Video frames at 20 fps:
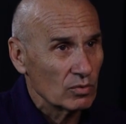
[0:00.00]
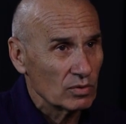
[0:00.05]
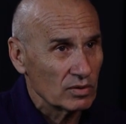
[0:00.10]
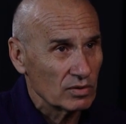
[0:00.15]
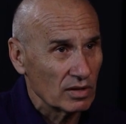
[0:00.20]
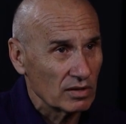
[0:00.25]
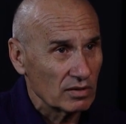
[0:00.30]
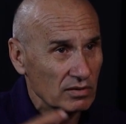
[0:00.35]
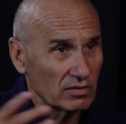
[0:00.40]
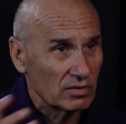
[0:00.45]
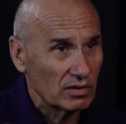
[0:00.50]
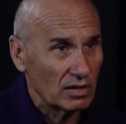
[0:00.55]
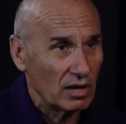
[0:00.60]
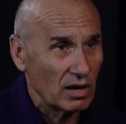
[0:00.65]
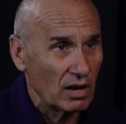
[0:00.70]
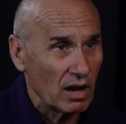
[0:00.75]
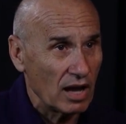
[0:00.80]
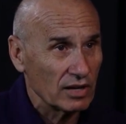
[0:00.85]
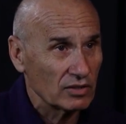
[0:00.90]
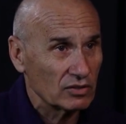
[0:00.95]
the
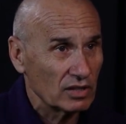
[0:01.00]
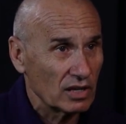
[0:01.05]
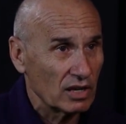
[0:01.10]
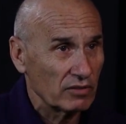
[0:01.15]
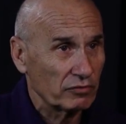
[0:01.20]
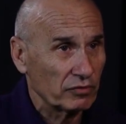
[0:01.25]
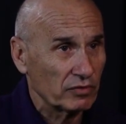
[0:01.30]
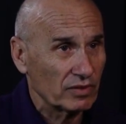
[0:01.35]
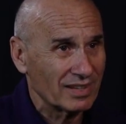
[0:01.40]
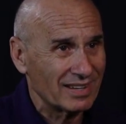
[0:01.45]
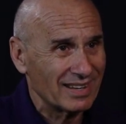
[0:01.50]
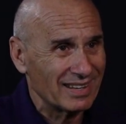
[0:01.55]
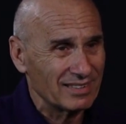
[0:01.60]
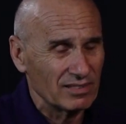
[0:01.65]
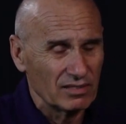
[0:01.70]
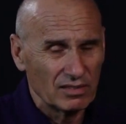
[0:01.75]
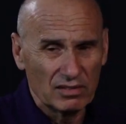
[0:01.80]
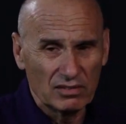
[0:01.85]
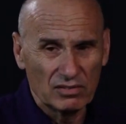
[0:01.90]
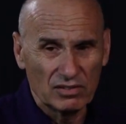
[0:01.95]
IDF
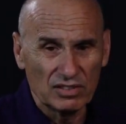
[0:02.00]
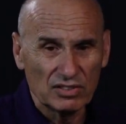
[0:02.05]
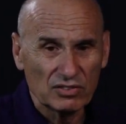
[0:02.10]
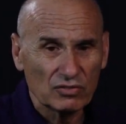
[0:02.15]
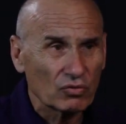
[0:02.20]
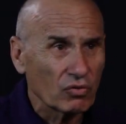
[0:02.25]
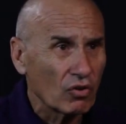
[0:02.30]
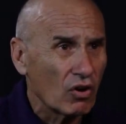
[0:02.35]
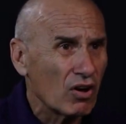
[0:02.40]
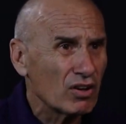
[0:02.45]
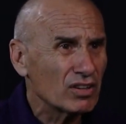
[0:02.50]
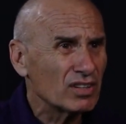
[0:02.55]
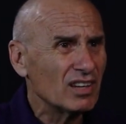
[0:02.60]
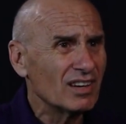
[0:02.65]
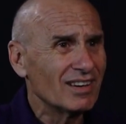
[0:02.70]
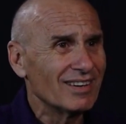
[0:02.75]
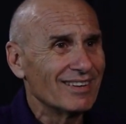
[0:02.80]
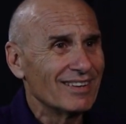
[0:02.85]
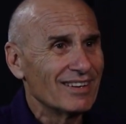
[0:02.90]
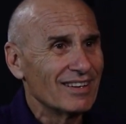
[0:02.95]
can destroy
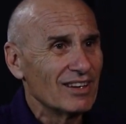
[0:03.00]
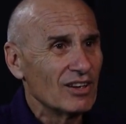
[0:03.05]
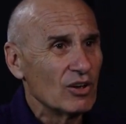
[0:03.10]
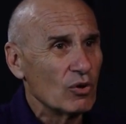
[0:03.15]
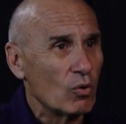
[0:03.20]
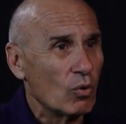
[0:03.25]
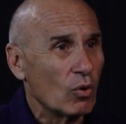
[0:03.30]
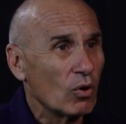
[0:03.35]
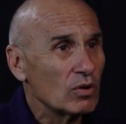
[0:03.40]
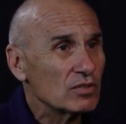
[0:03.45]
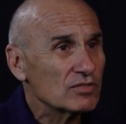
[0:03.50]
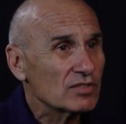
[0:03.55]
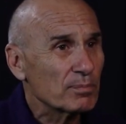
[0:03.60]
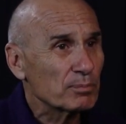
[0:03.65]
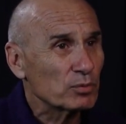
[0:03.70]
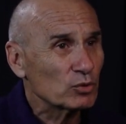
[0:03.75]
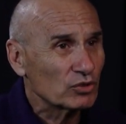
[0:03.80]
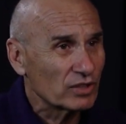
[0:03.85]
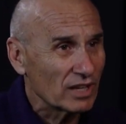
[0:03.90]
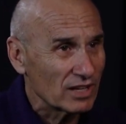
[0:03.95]
all the
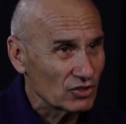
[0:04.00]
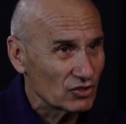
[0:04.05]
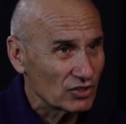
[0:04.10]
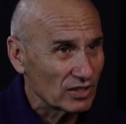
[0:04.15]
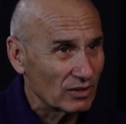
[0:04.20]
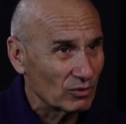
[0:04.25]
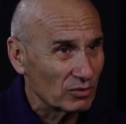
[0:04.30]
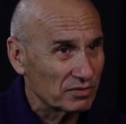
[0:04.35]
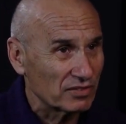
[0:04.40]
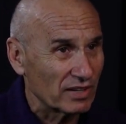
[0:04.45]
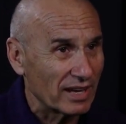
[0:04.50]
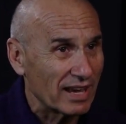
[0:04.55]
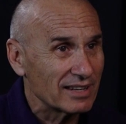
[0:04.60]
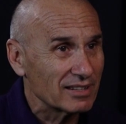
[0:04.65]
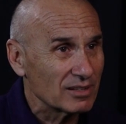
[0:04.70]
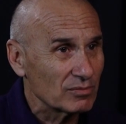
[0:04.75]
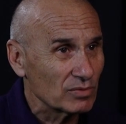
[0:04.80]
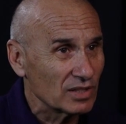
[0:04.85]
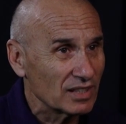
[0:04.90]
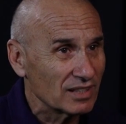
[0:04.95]
potential of the
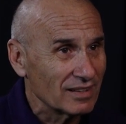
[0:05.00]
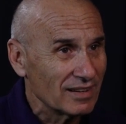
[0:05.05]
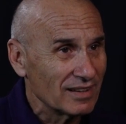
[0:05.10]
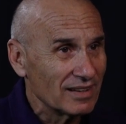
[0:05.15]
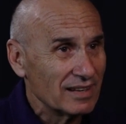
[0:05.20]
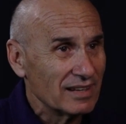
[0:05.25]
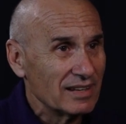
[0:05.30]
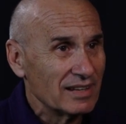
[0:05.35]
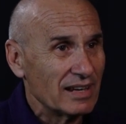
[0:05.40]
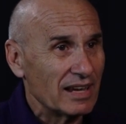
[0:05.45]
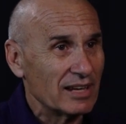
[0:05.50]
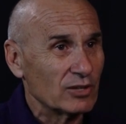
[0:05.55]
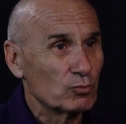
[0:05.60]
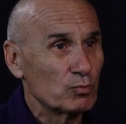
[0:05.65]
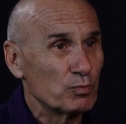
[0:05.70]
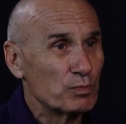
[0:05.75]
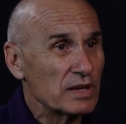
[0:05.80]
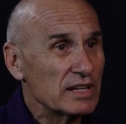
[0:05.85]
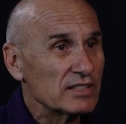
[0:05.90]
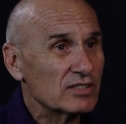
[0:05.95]
enemy,
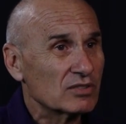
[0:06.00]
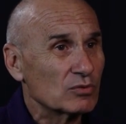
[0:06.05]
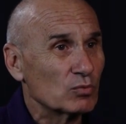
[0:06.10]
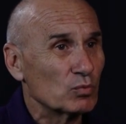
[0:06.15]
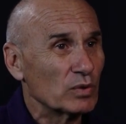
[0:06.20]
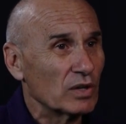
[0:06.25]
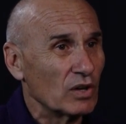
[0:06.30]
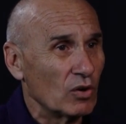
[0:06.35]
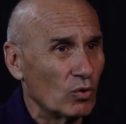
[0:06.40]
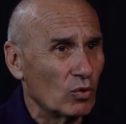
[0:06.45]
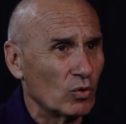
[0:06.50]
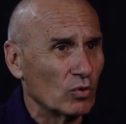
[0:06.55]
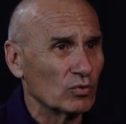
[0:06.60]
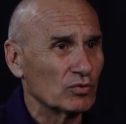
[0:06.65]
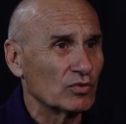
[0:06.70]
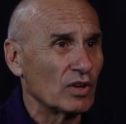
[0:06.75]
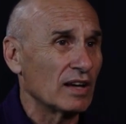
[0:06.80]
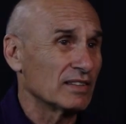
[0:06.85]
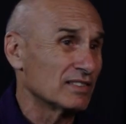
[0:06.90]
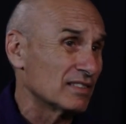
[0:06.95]
and peace, or
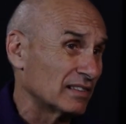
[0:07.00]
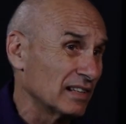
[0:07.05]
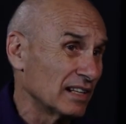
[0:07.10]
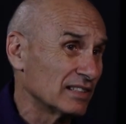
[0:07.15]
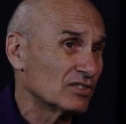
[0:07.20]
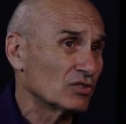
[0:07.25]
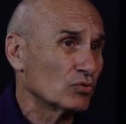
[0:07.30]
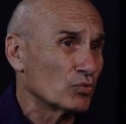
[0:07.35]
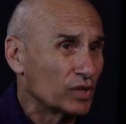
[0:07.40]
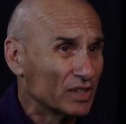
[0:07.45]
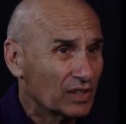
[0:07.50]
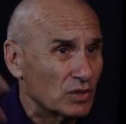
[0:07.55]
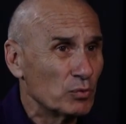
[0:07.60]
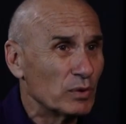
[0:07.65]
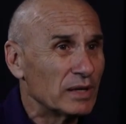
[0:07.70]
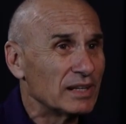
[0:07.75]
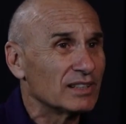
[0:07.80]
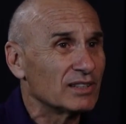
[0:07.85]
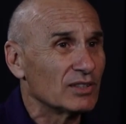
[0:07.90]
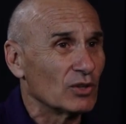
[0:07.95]
at least
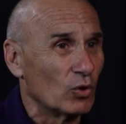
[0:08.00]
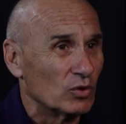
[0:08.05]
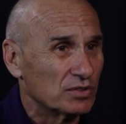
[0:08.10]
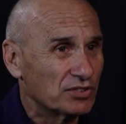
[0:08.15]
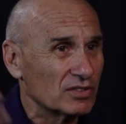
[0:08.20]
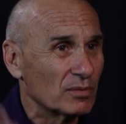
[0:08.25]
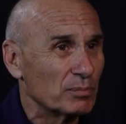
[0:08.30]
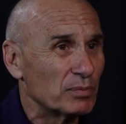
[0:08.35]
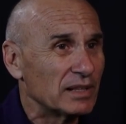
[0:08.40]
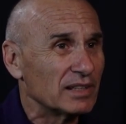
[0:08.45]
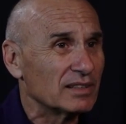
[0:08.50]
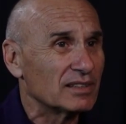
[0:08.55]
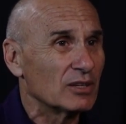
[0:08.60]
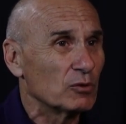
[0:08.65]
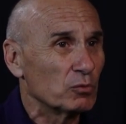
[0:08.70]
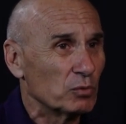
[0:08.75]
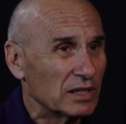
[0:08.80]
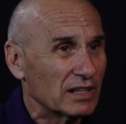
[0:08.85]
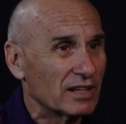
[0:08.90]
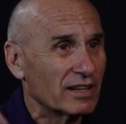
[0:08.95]
tranquility or
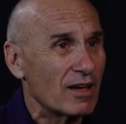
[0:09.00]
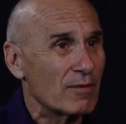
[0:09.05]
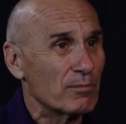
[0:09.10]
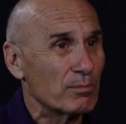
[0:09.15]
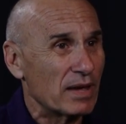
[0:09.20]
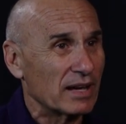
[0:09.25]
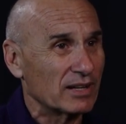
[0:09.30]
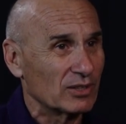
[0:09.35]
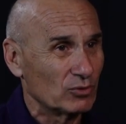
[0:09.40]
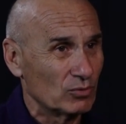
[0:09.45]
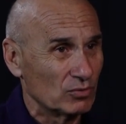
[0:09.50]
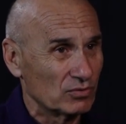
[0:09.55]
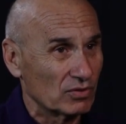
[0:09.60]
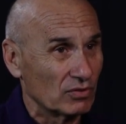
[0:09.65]
stability, will come back to